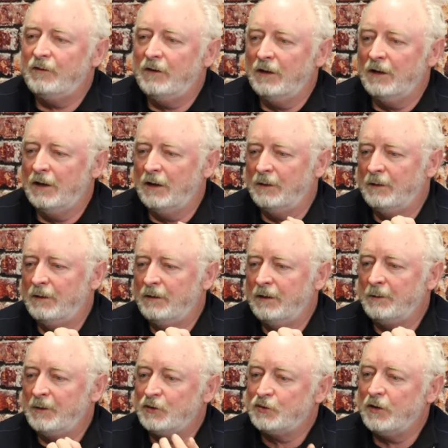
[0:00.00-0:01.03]
uh,
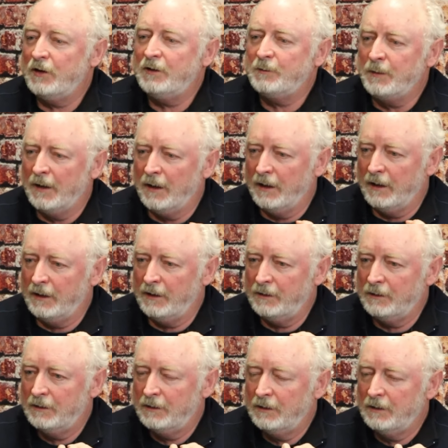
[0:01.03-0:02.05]
am intrigued by
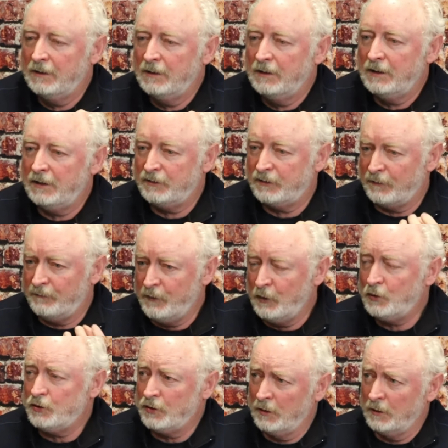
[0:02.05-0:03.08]
is the
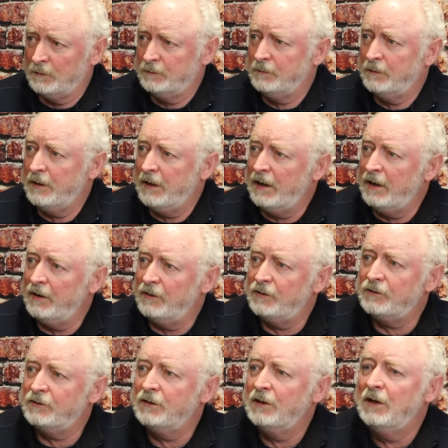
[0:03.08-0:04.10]
future. Is
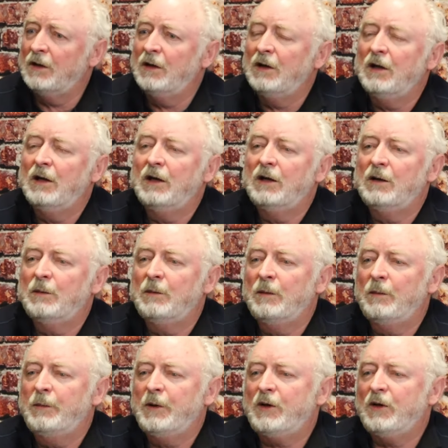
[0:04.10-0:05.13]
right.
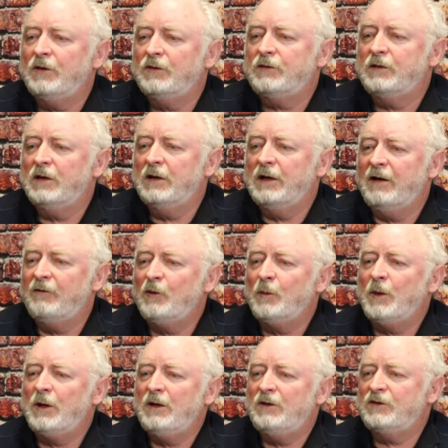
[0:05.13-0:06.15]
because
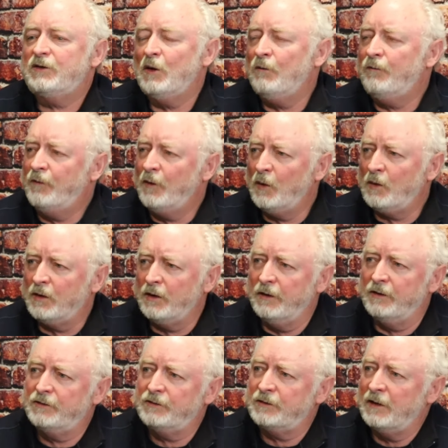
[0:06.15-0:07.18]
everybody's so
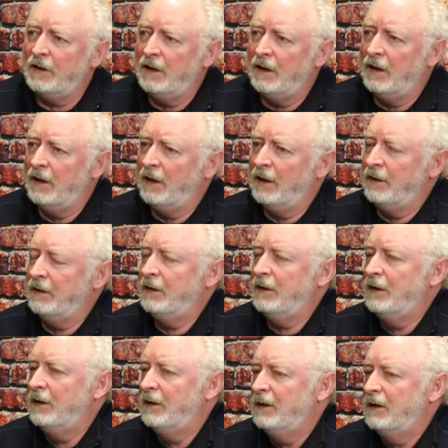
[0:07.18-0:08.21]
focused on
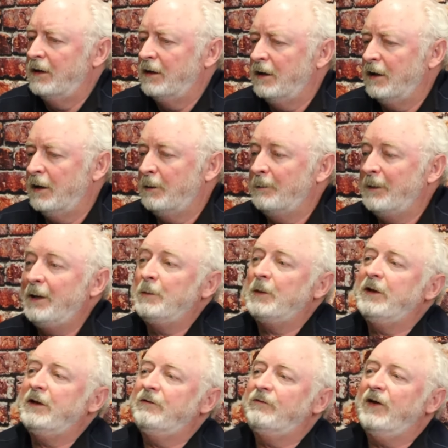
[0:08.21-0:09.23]
uh,
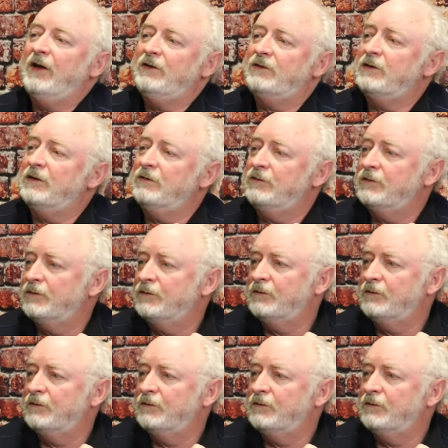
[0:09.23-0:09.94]
minimally invasive,